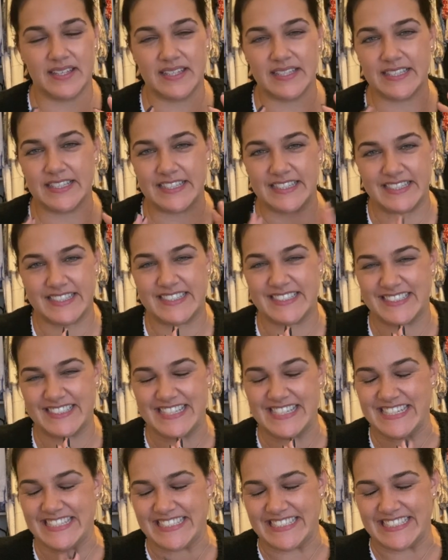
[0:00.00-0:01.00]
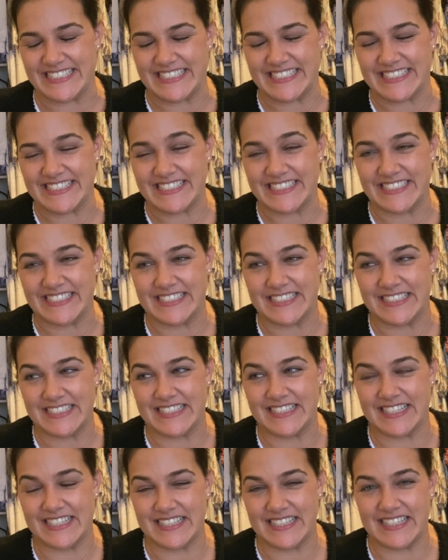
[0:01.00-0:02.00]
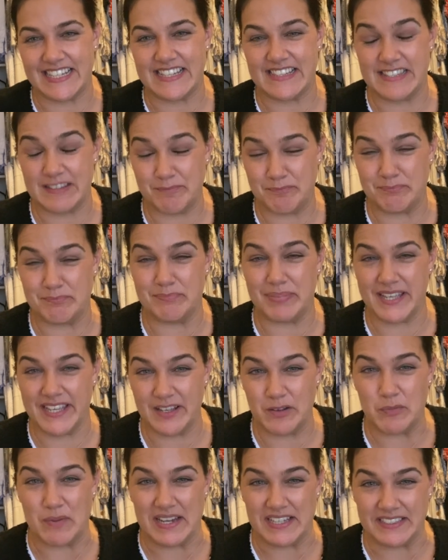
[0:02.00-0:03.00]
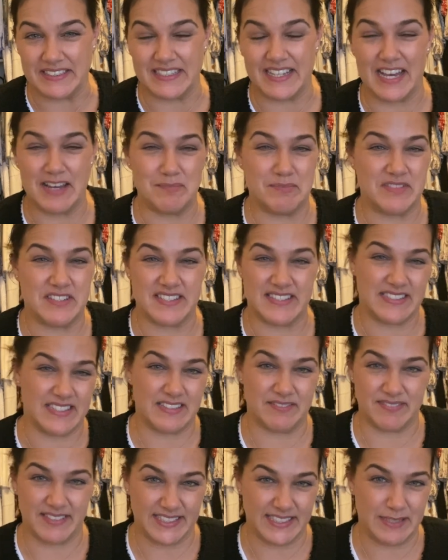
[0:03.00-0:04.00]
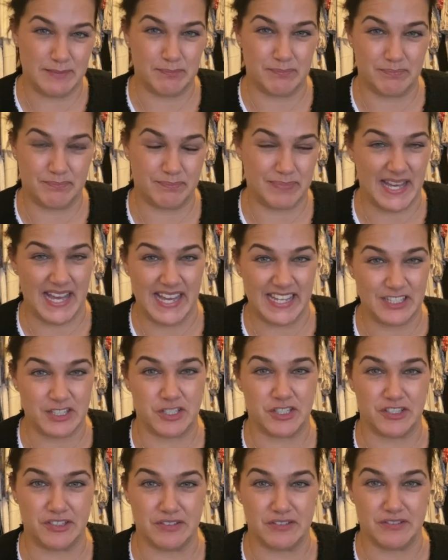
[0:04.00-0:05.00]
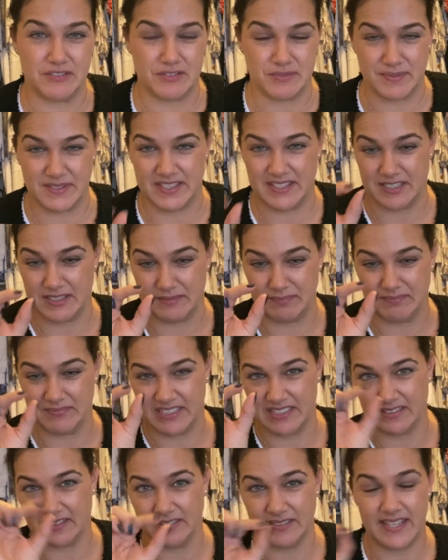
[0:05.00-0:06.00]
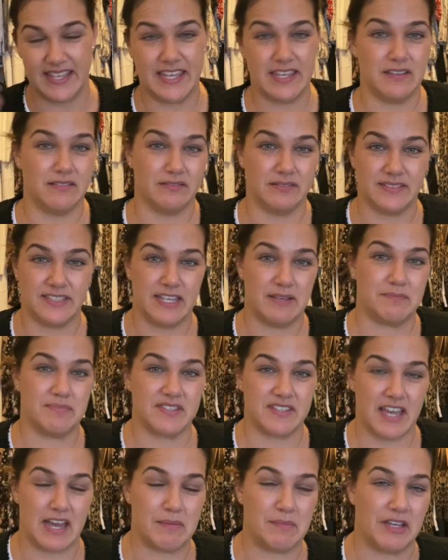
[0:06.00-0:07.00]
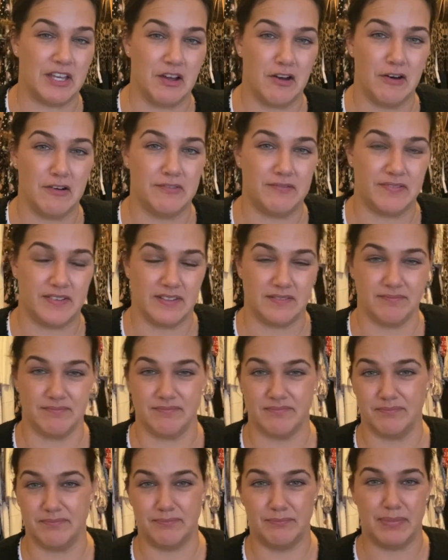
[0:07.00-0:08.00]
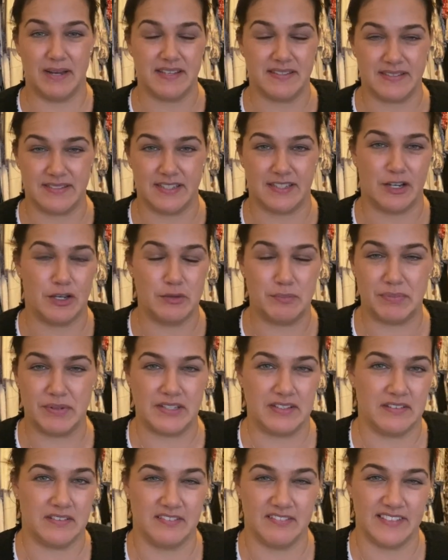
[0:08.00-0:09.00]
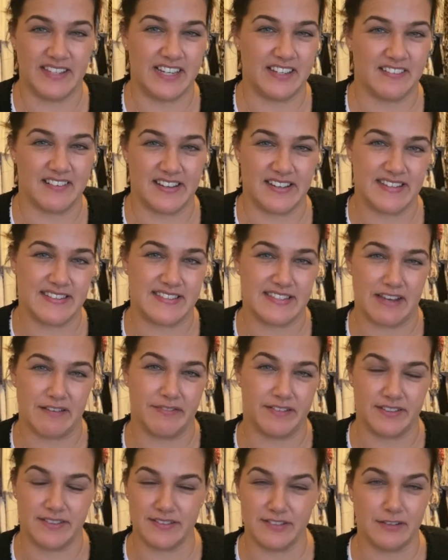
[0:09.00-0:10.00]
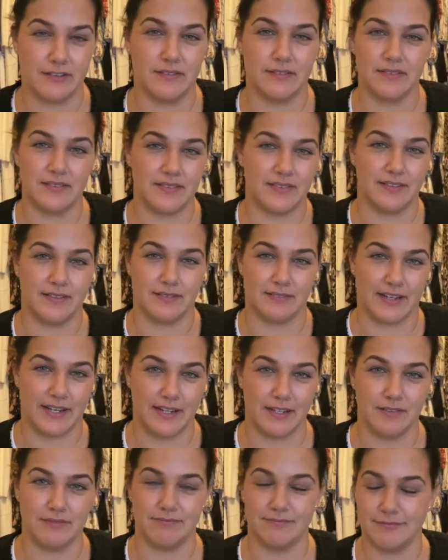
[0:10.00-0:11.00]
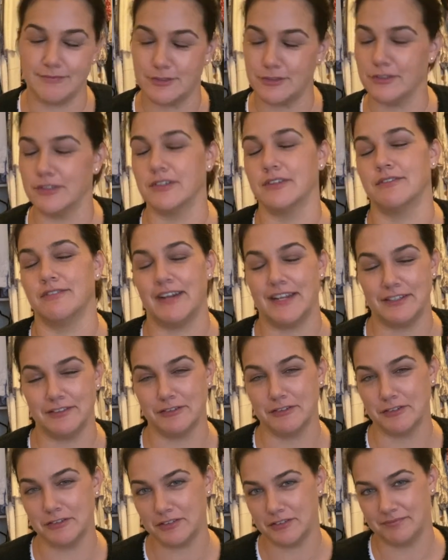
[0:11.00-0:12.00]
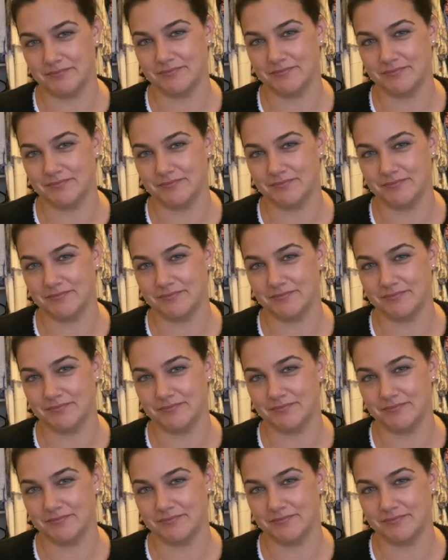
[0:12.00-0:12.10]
That's a big one. Just like really bad shoes with the little heel tips coming off and busted open and all that kind of stuff. It's not a great look.